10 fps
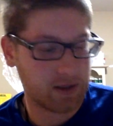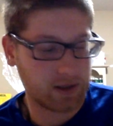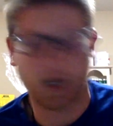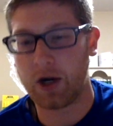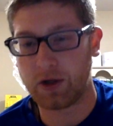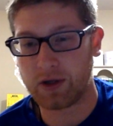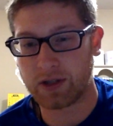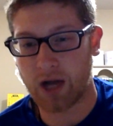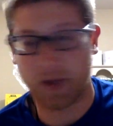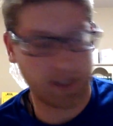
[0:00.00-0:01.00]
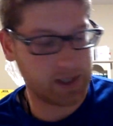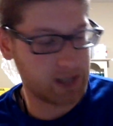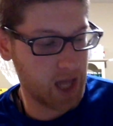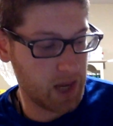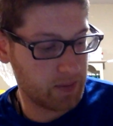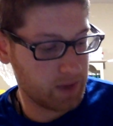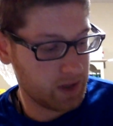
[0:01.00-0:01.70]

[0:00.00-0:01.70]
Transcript: Cardinals are the same.